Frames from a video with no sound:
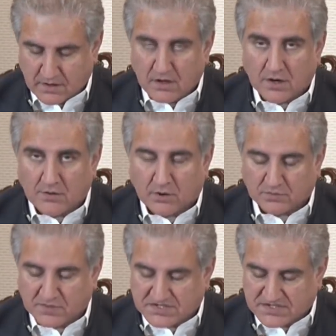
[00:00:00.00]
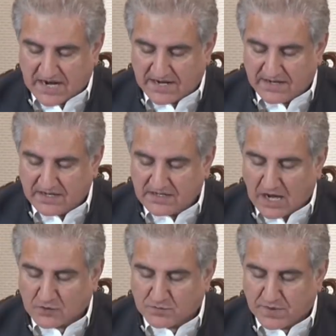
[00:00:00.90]
Notwithstanding the
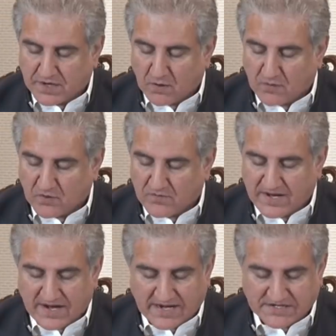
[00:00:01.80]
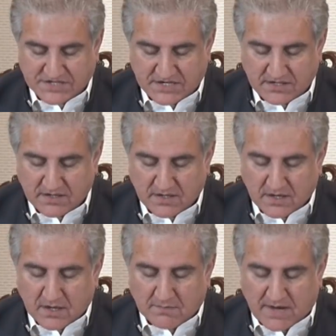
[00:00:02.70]
outbreak of COVID-19,
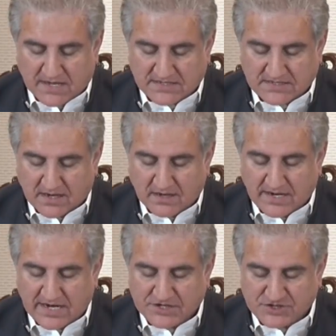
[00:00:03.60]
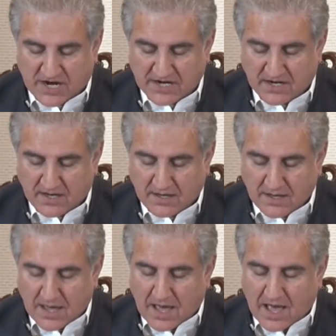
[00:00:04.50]
Pakistan and China
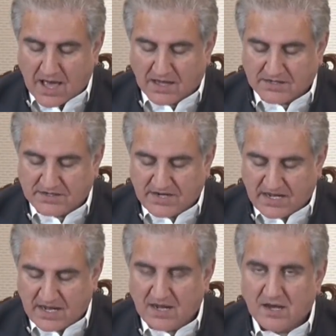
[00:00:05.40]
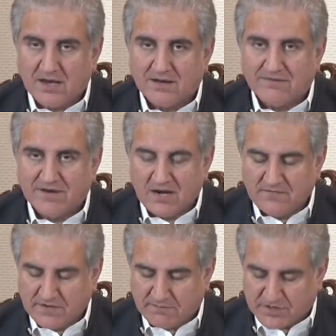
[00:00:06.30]
are taking
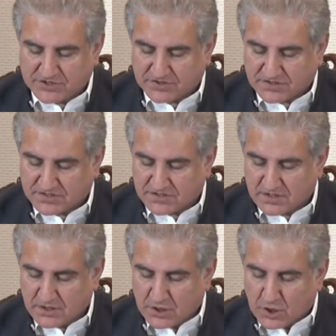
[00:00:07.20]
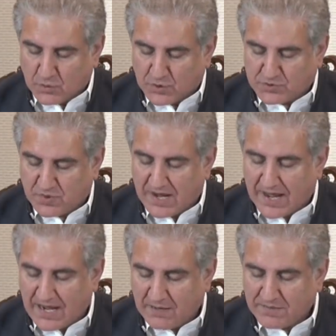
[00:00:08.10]
relevant measures which will
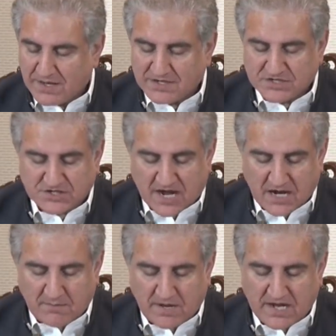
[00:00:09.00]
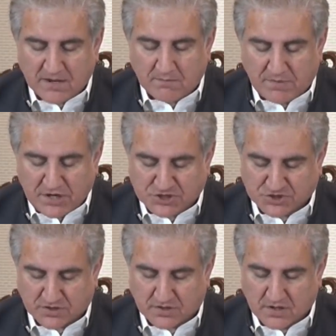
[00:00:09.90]
help timely
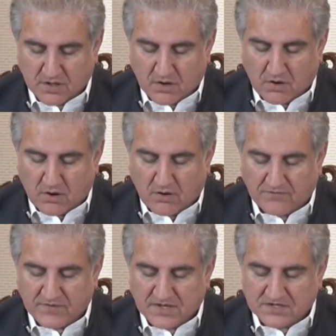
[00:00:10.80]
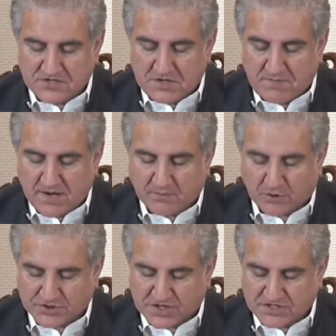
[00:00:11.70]
completion of CPEC
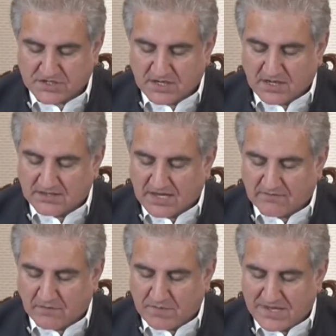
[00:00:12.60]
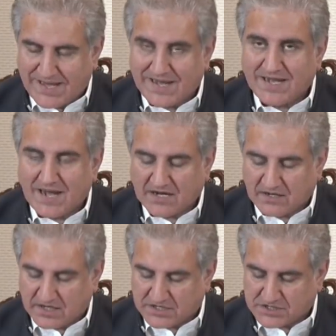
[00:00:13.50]
projects that will be a
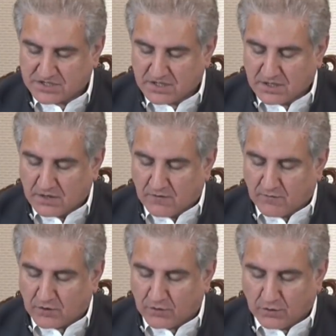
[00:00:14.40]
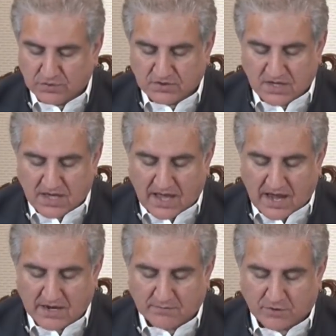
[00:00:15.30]
catalyst for growth
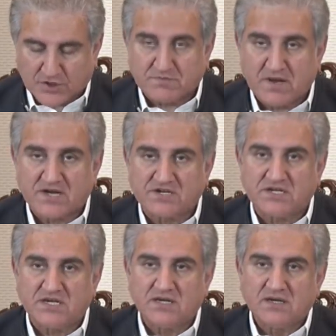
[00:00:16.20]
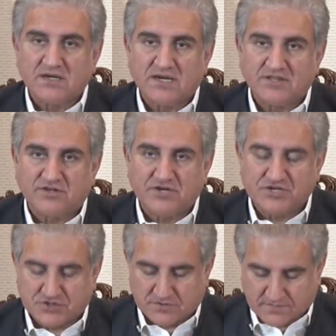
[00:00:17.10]
and prosperity in the region.